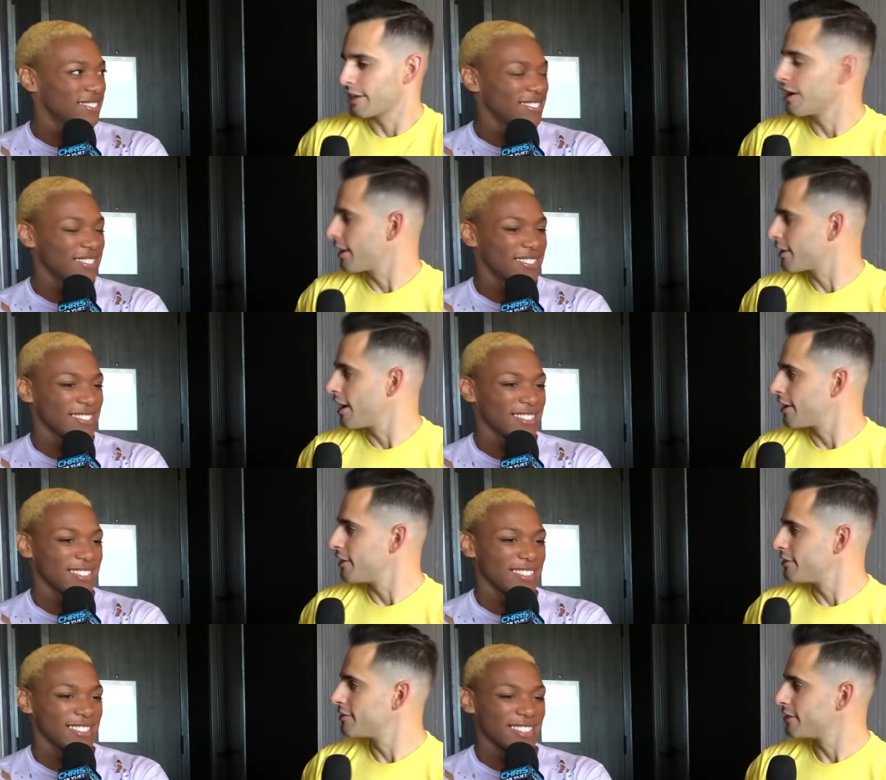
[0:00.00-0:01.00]
Speaker 1: I, I kind
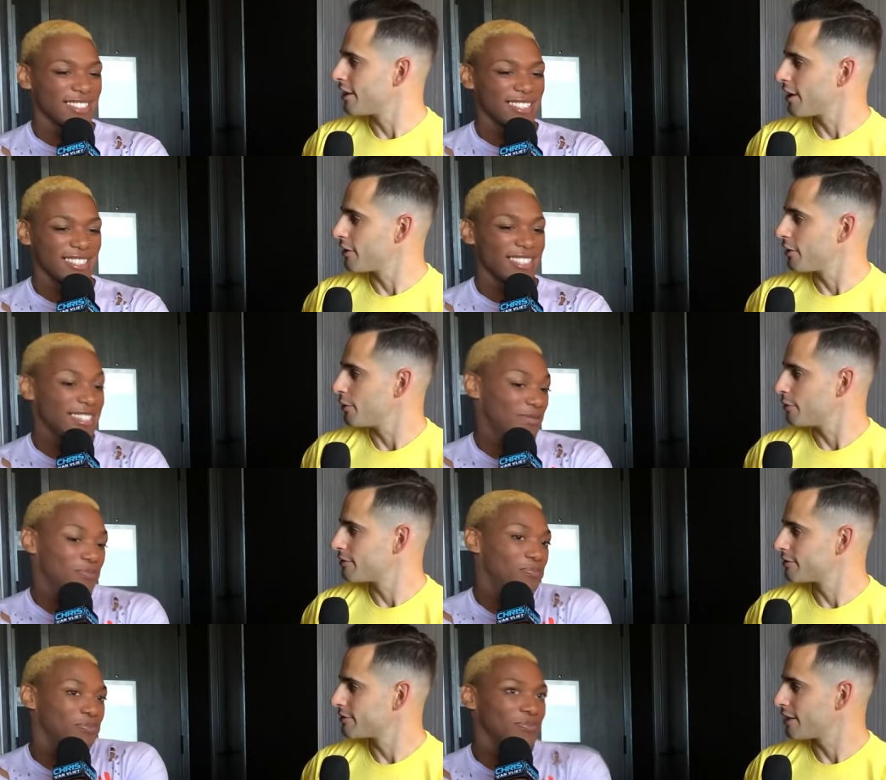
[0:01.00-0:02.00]
of, you know, I knew.
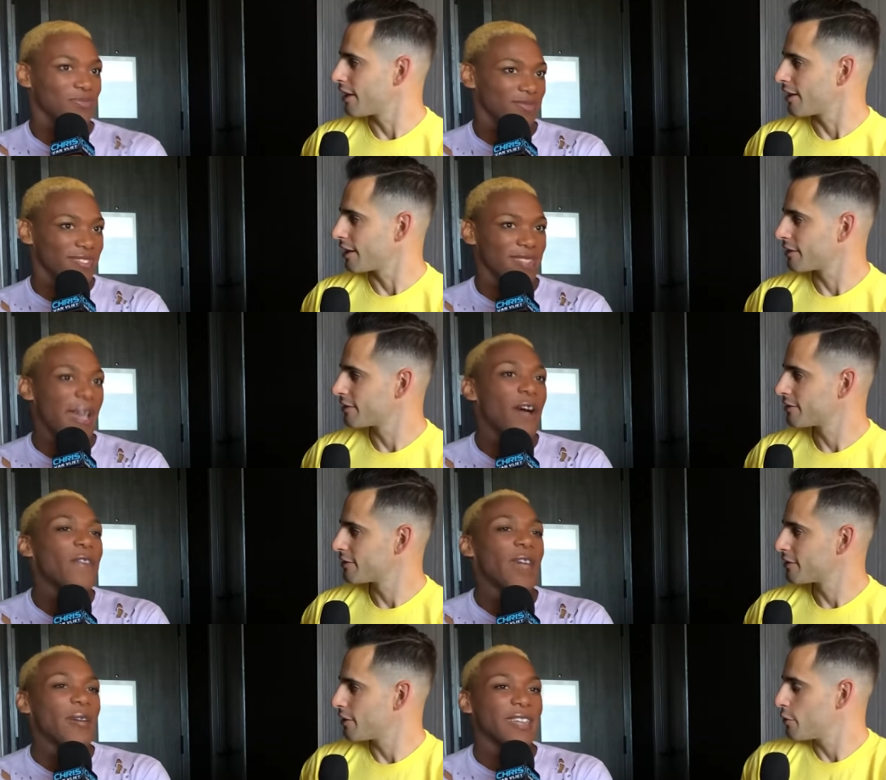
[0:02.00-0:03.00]
Speaker 2: Yeah, like. My whole
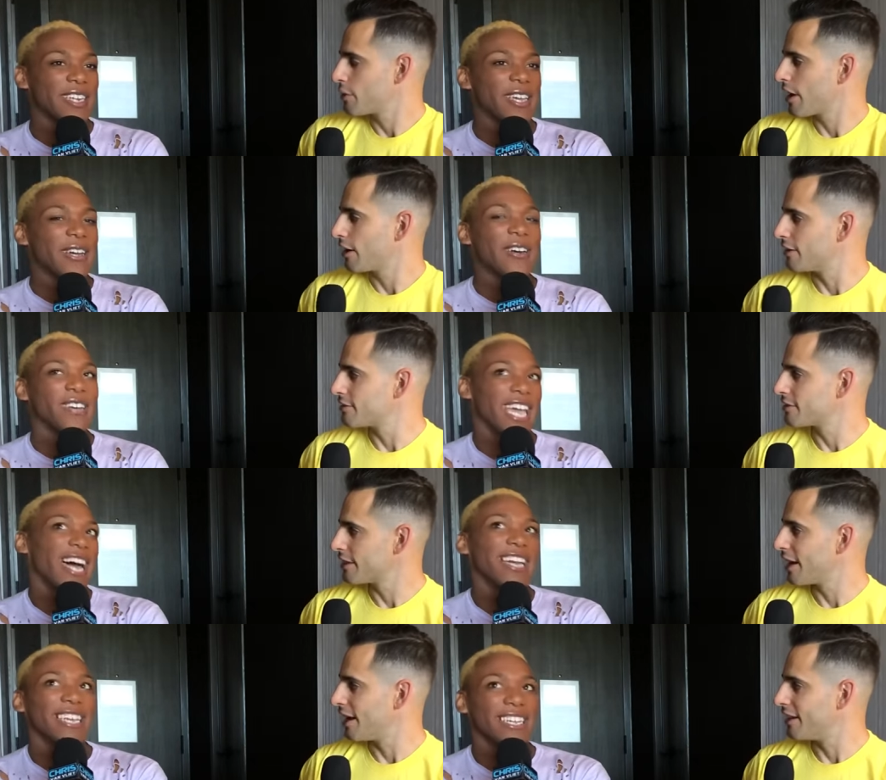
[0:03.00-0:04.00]
family knew. Yeah,
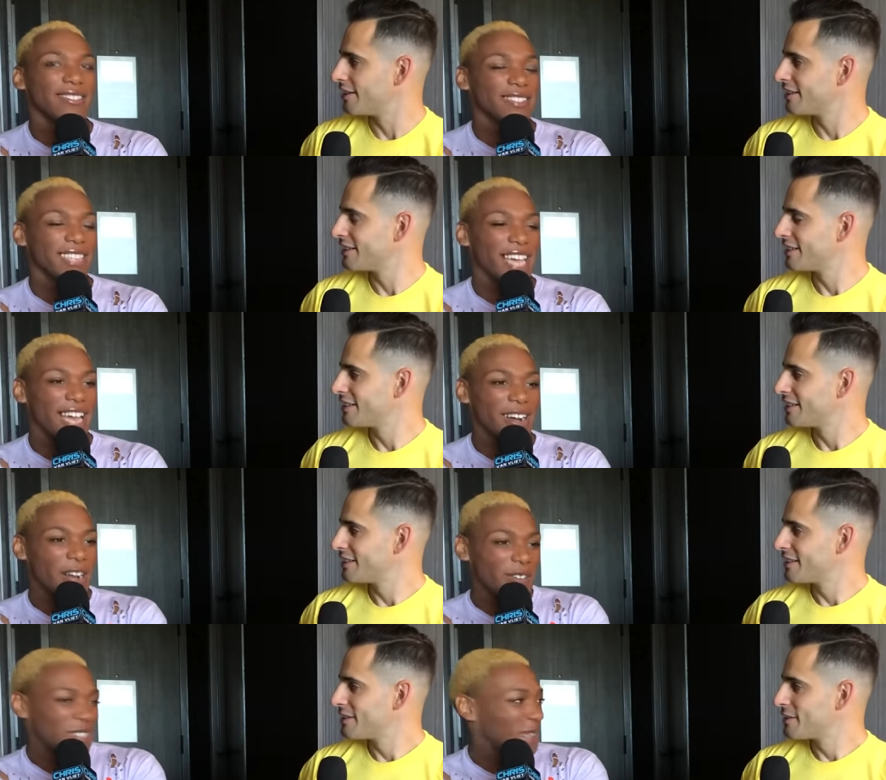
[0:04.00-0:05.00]
yeah, they they had
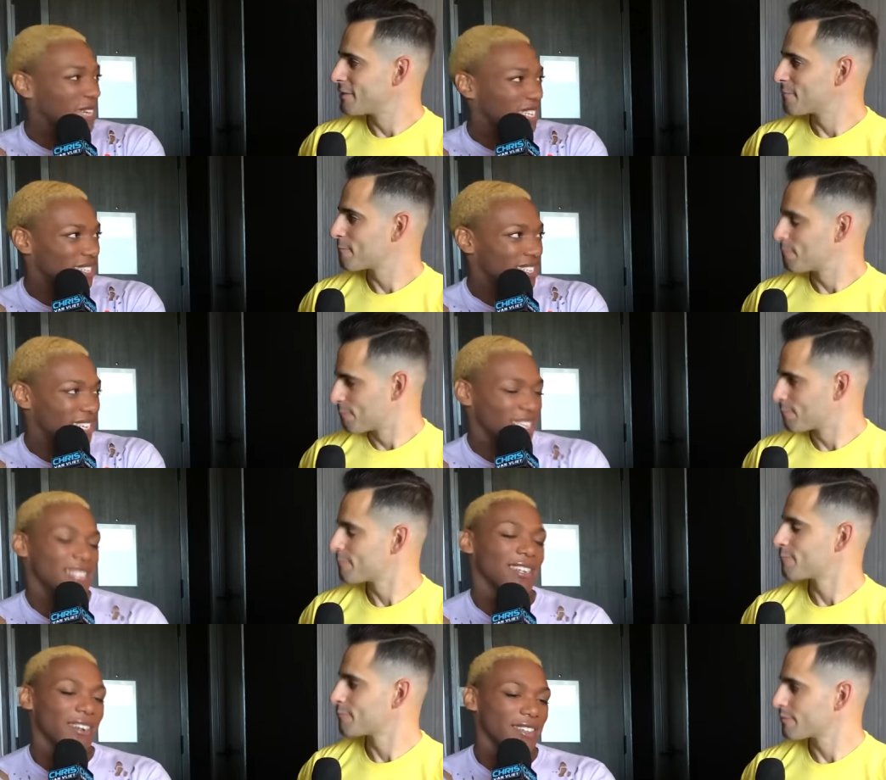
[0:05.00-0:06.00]
arguments about it like in
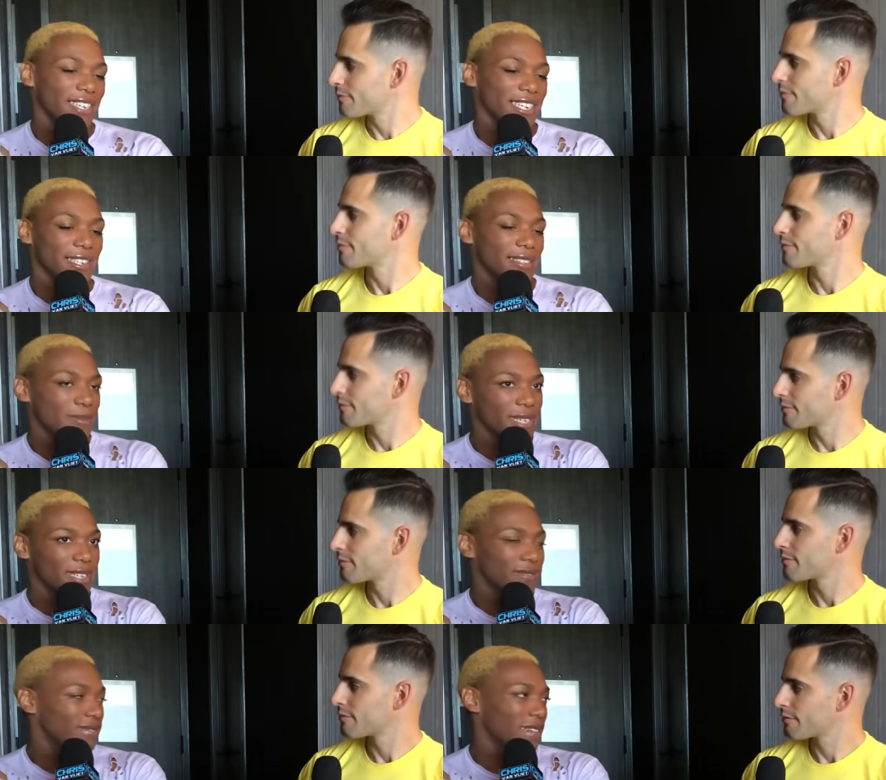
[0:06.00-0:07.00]
the early years,
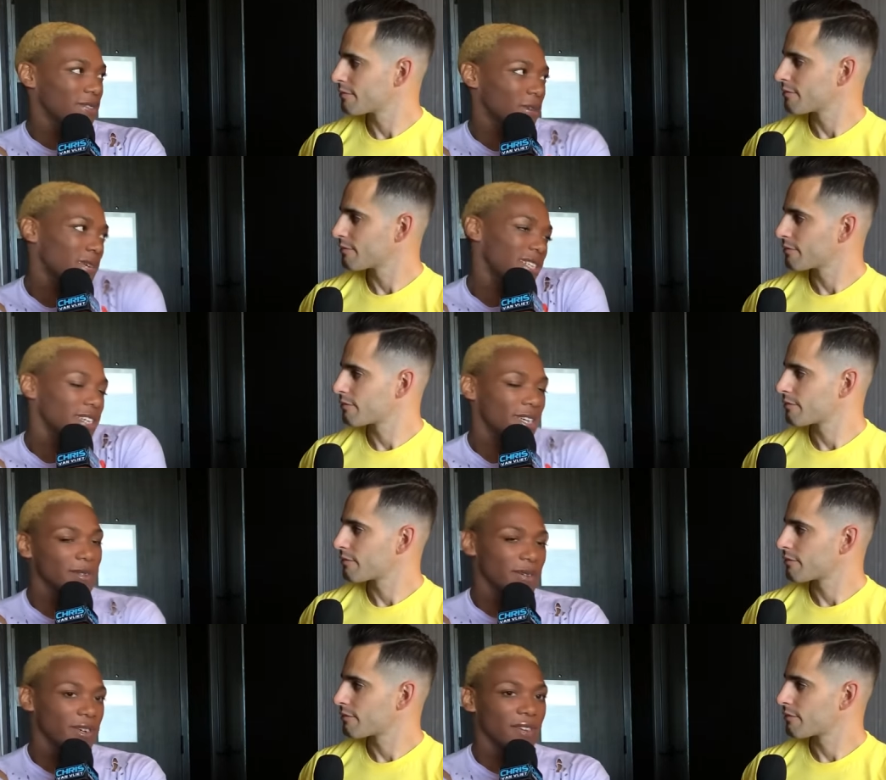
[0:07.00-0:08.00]
but after a while they kind of like